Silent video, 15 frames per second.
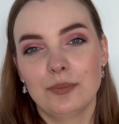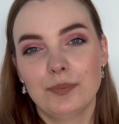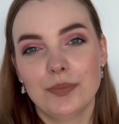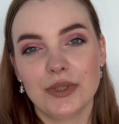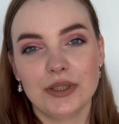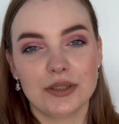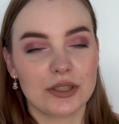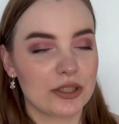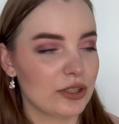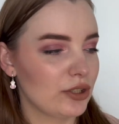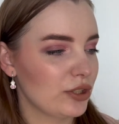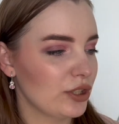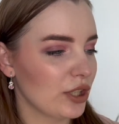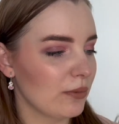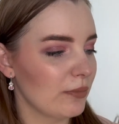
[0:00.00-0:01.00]
pink
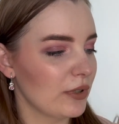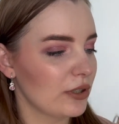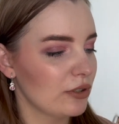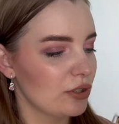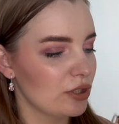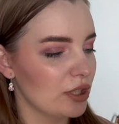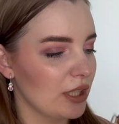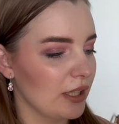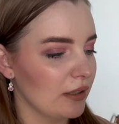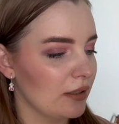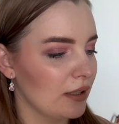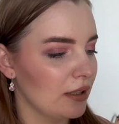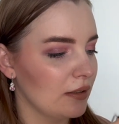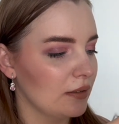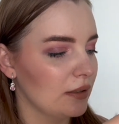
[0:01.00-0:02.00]
shimmer shade,
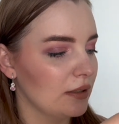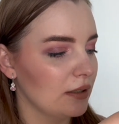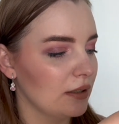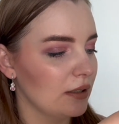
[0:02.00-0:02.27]
and